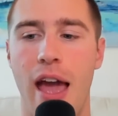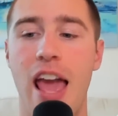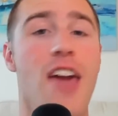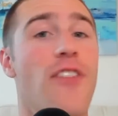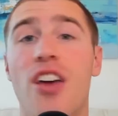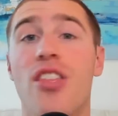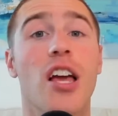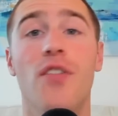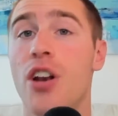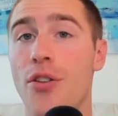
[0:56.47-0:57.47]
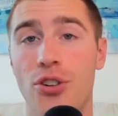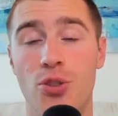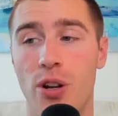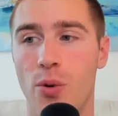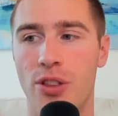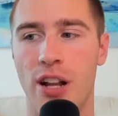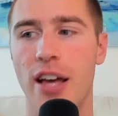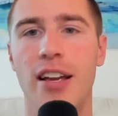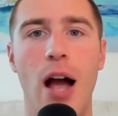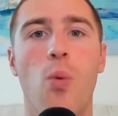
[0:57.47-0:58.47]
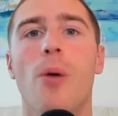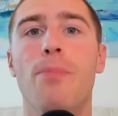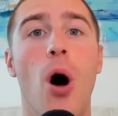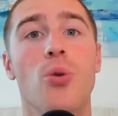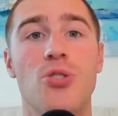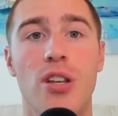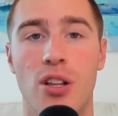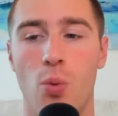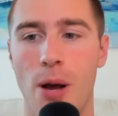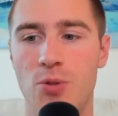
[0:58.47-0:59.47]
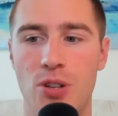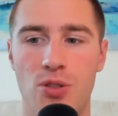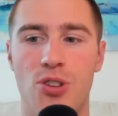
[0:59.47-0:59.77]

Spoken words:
If I think of another 21 that I like, I will post it on the website.